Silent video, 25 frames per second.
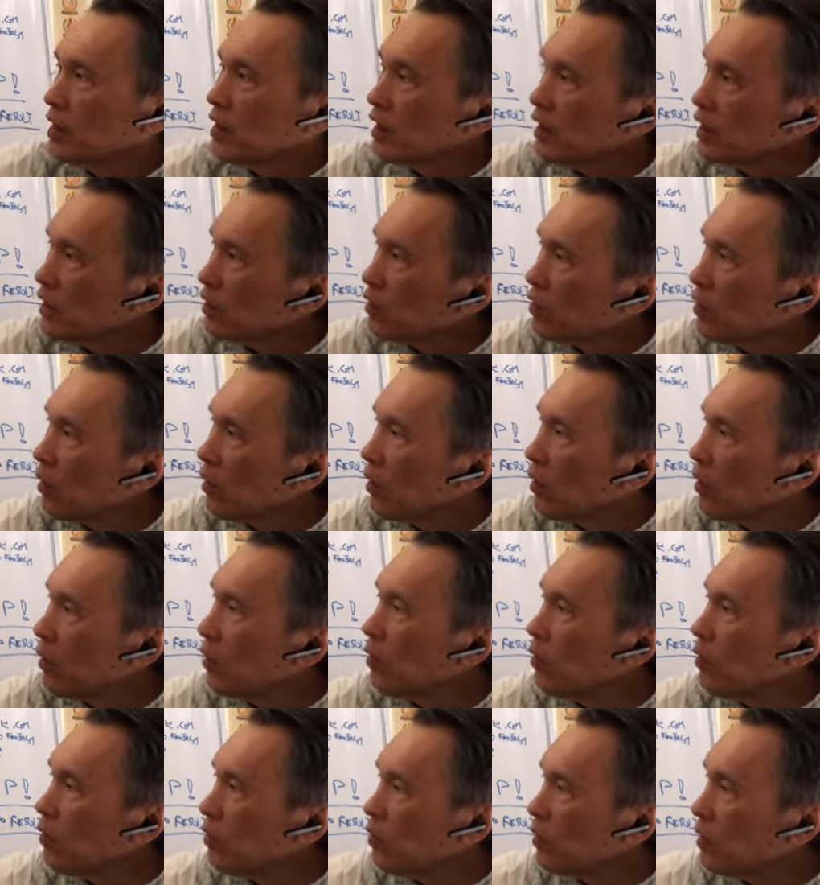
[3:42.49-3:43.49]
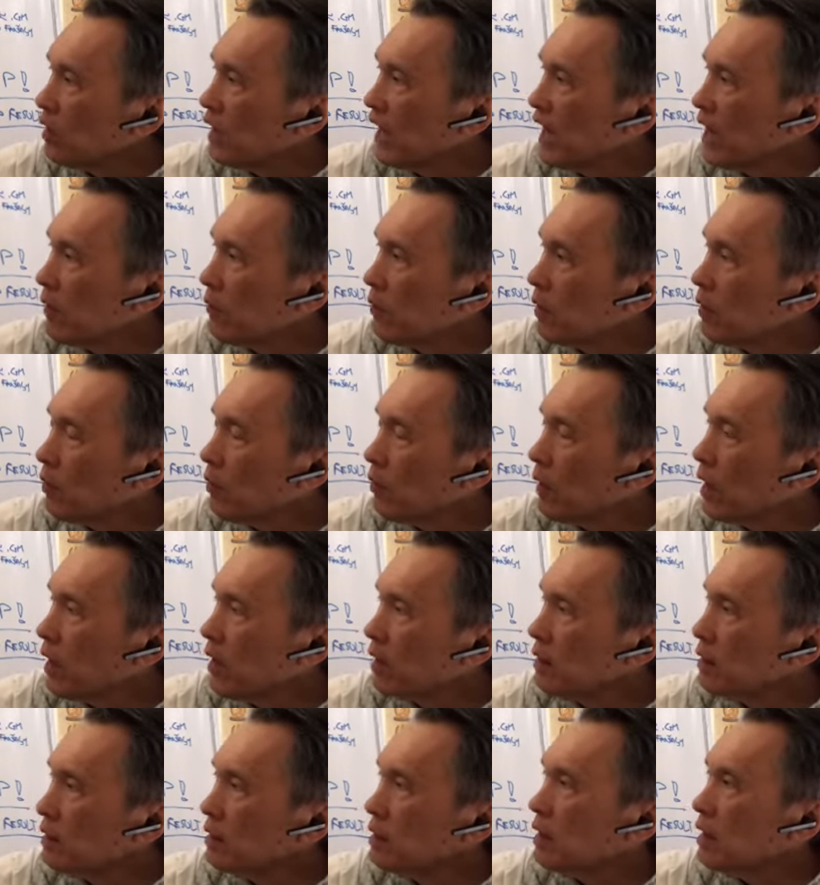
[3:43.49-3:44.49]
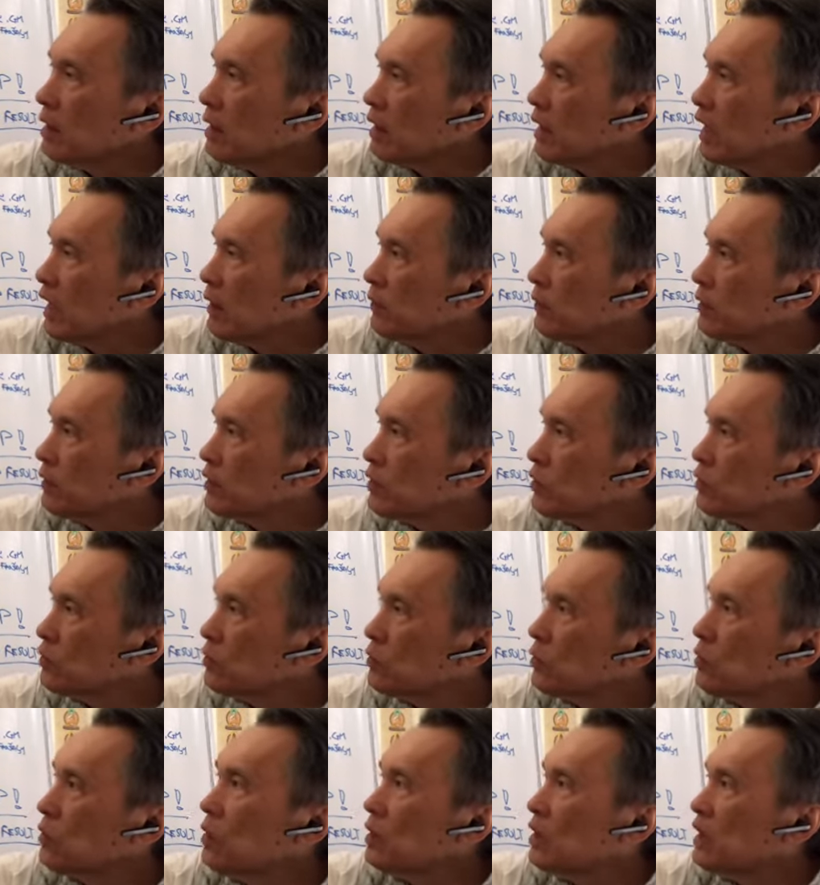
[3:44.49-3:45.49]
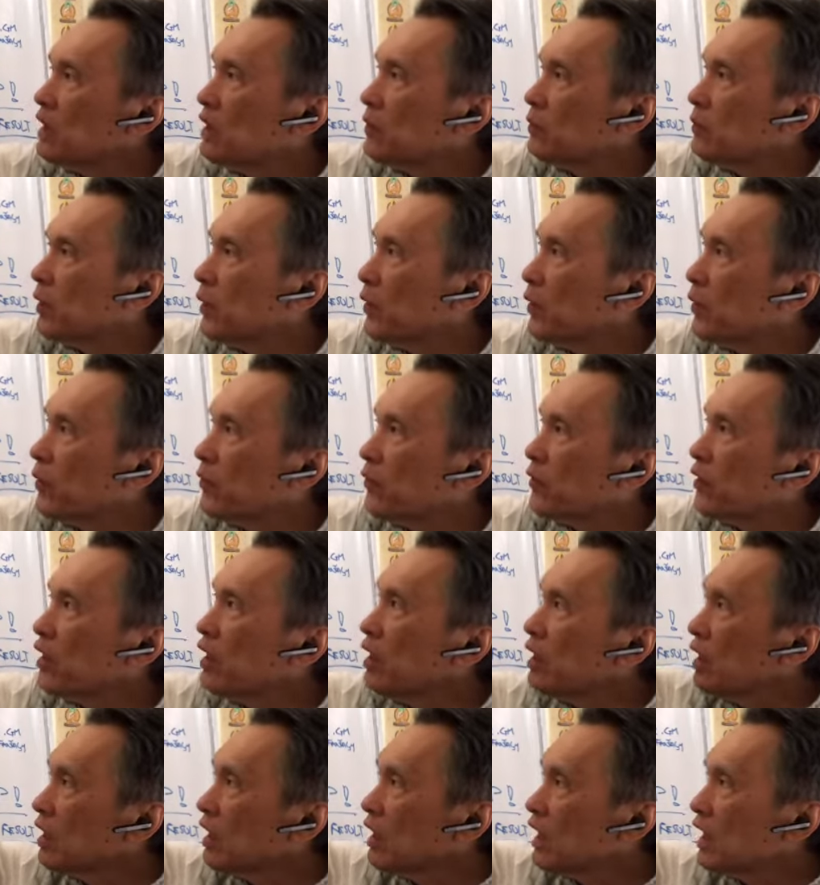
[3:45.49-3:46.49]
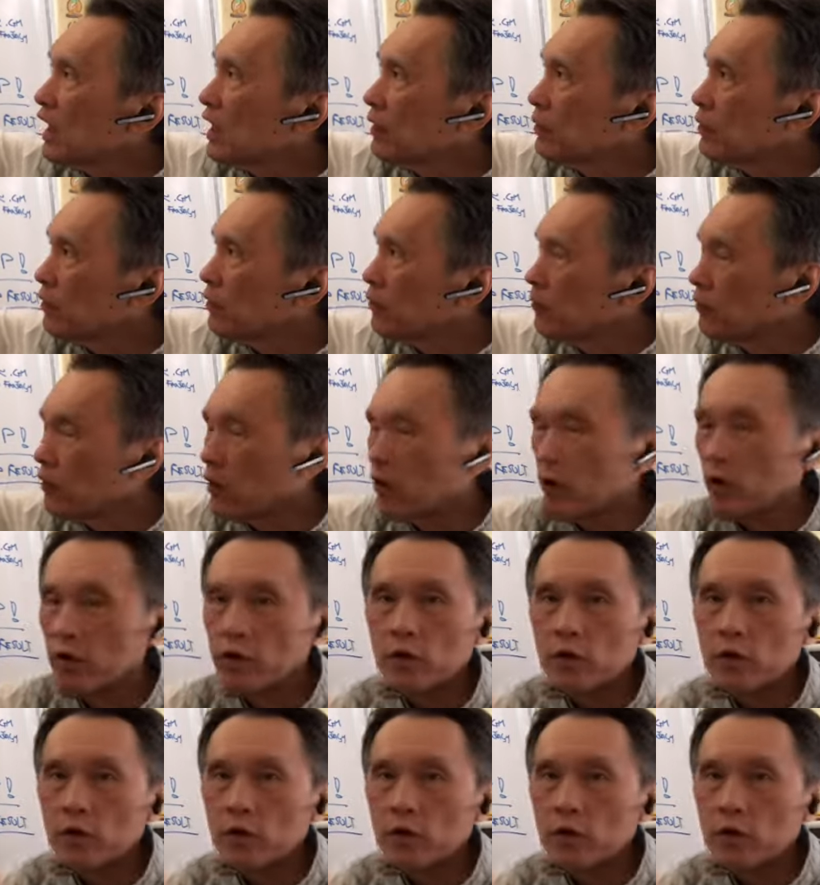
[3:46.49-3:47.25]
It go level 1, level 2, level 3, level 4.